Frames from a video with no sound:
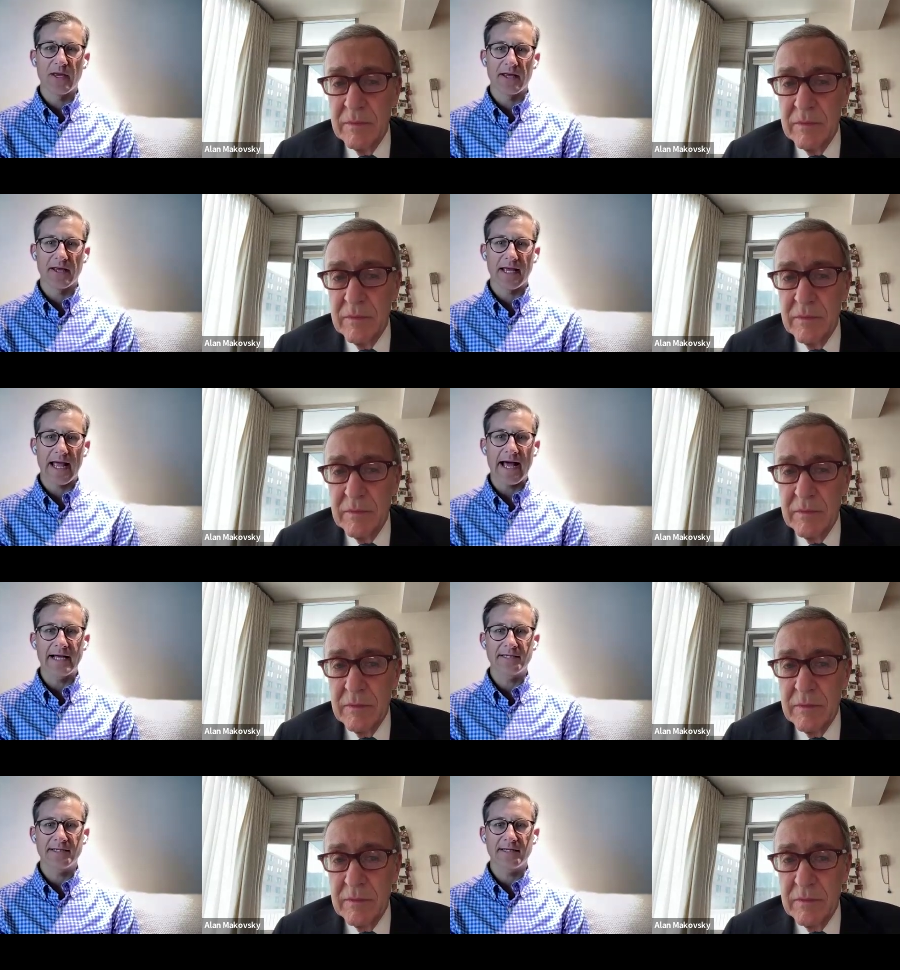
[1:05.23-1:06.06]
Speaker 1: that's being
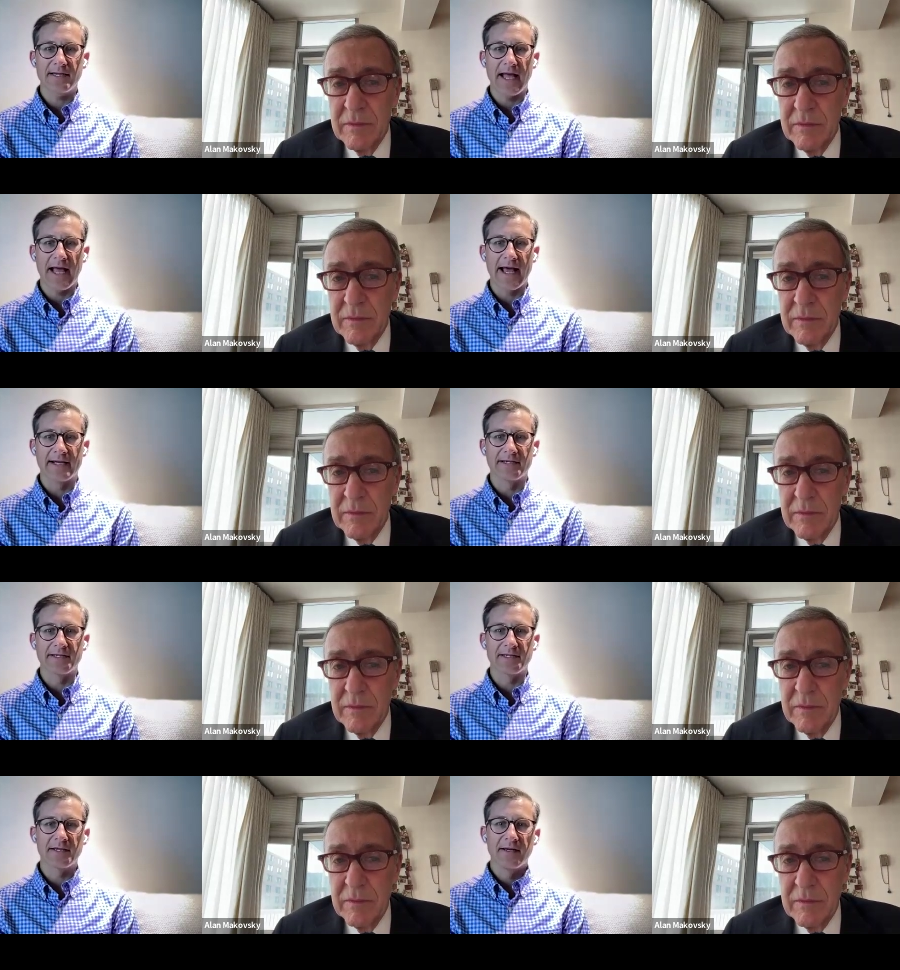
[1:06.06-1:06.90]
cast
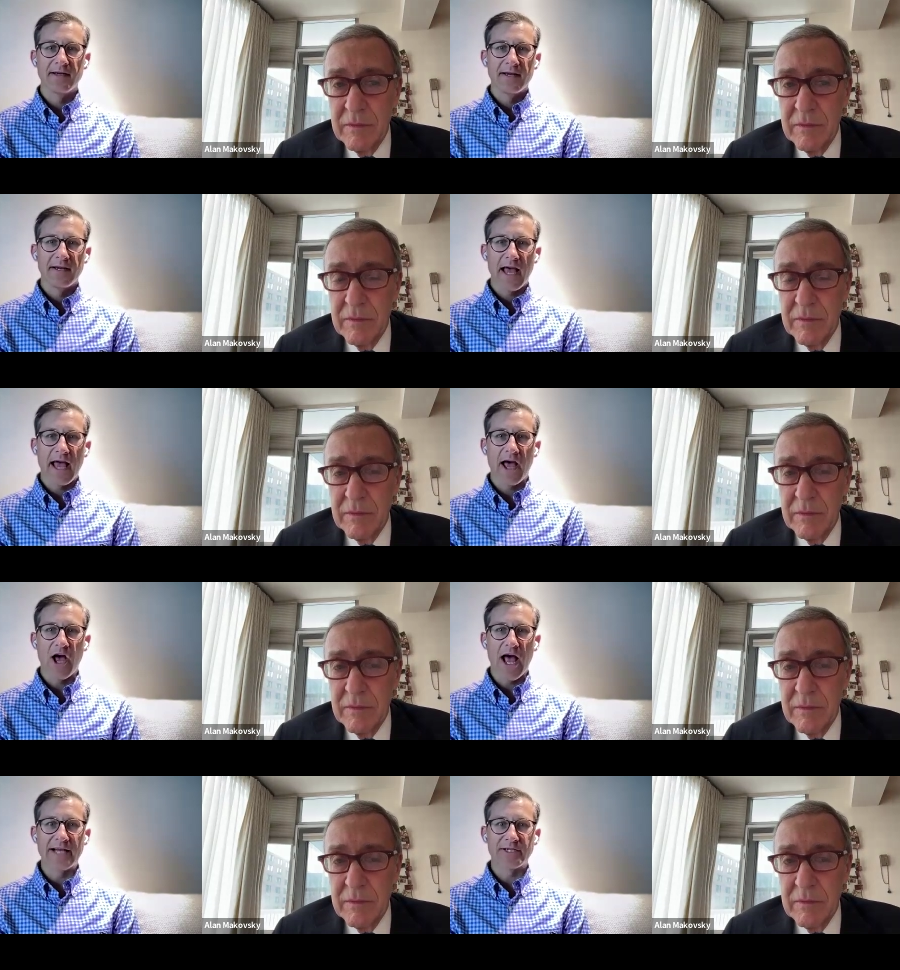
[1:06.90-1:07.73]
as
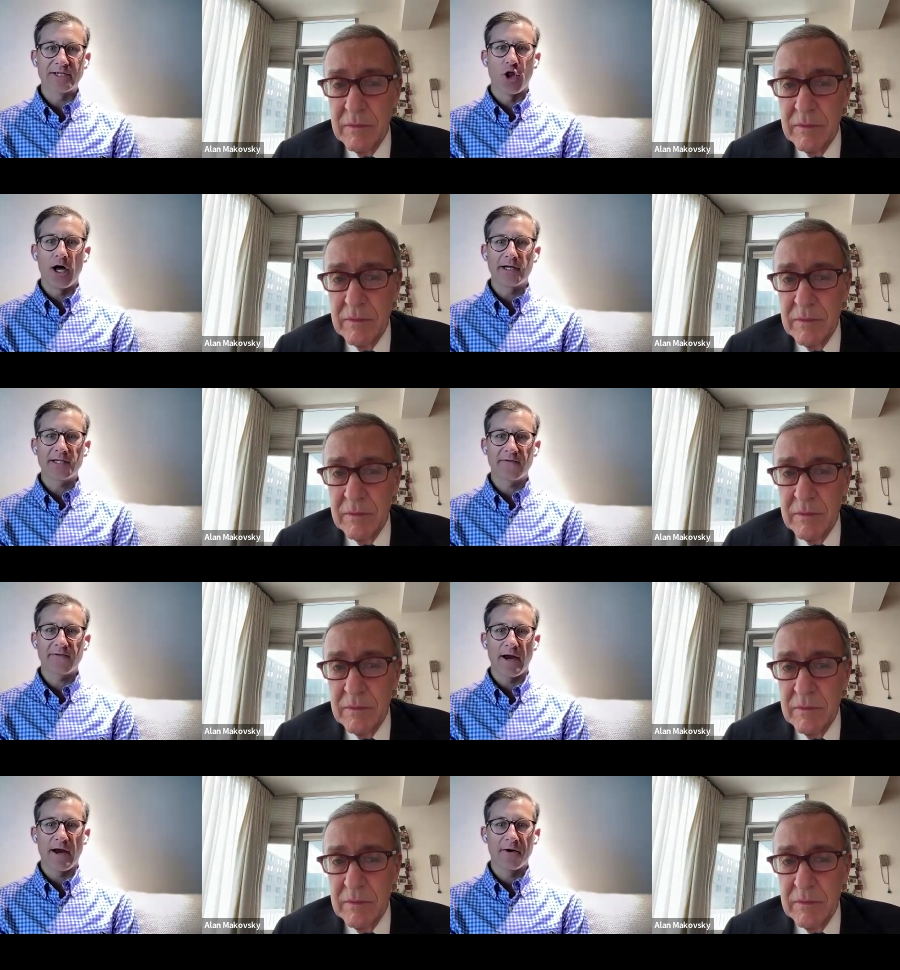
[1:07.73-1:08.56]
uh, as a
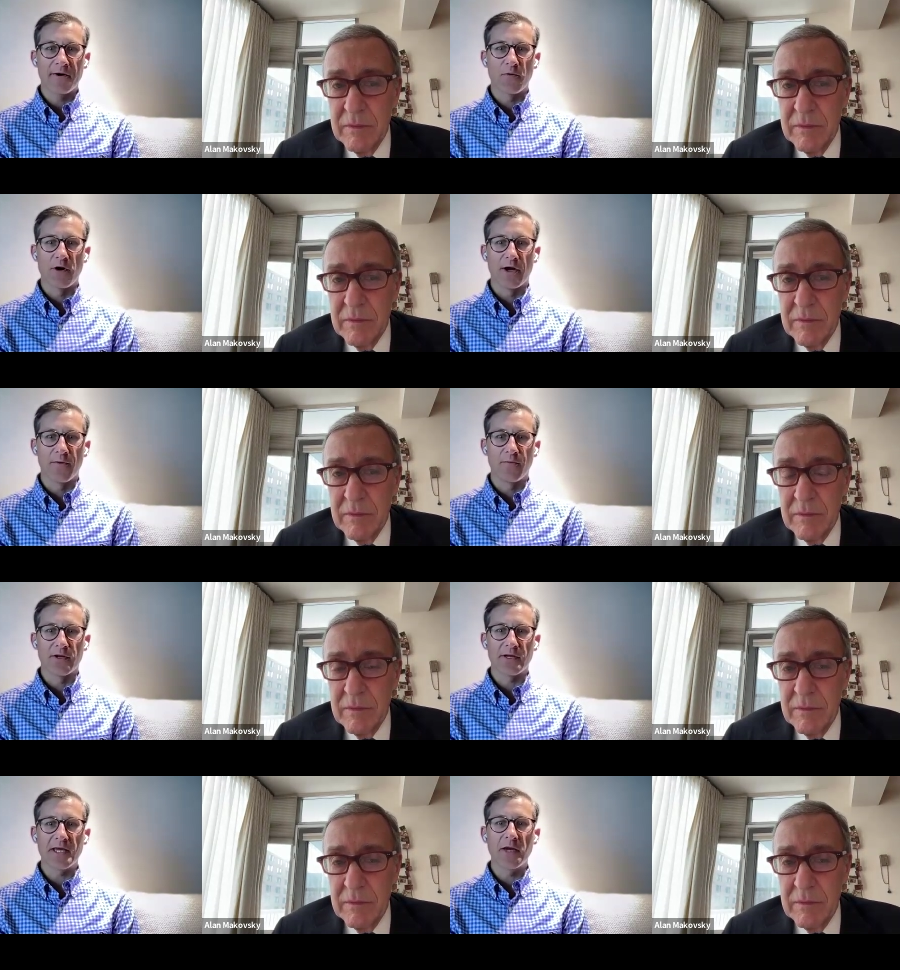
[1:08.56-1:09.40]
loss for
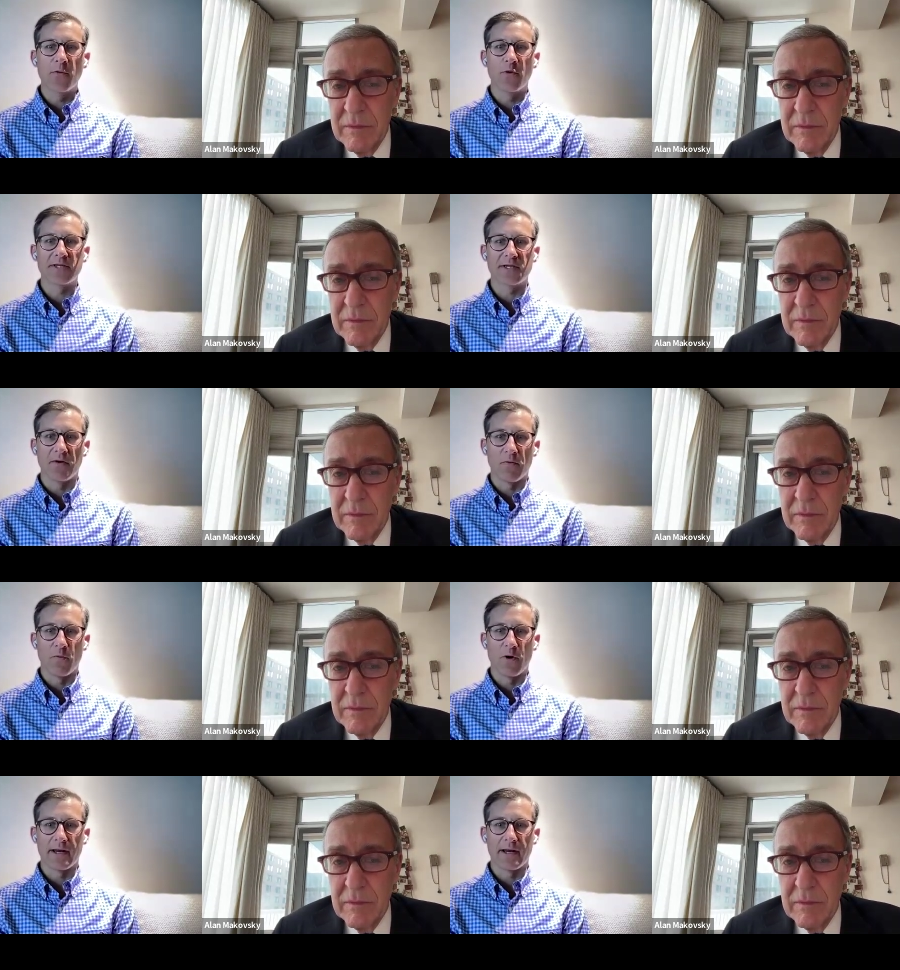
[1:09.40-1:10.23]
Erdogan, but he
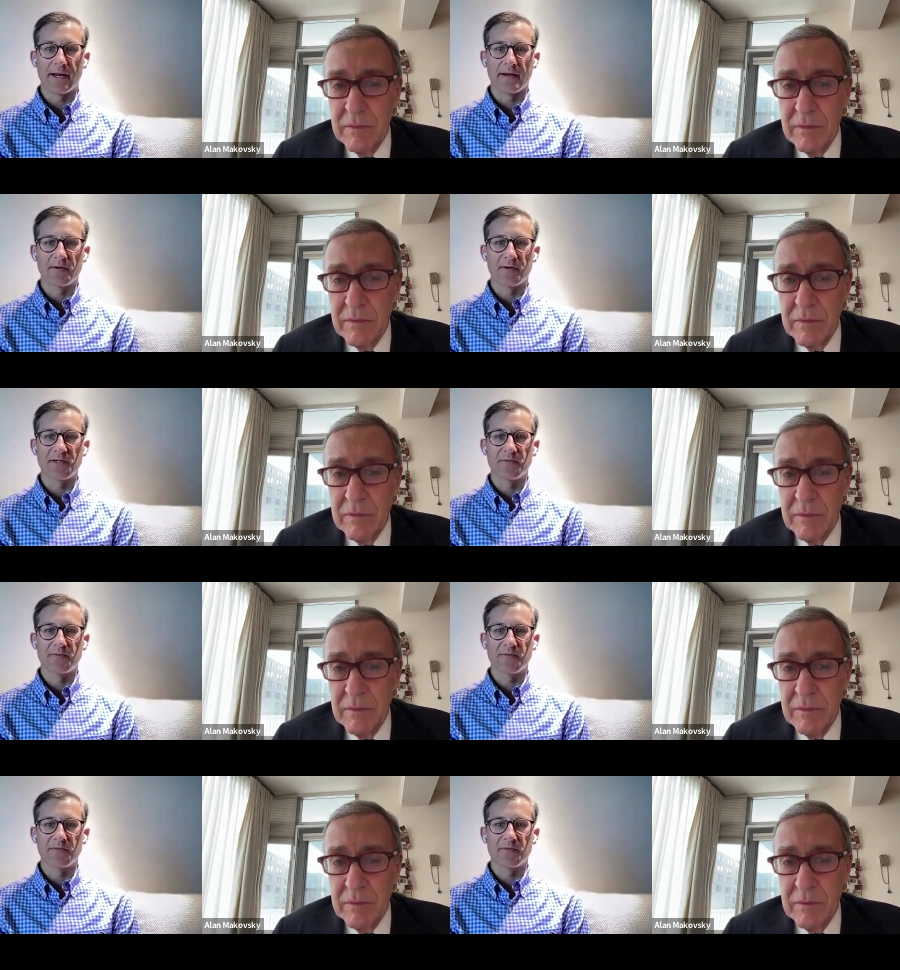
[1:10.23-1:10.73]
wasn't running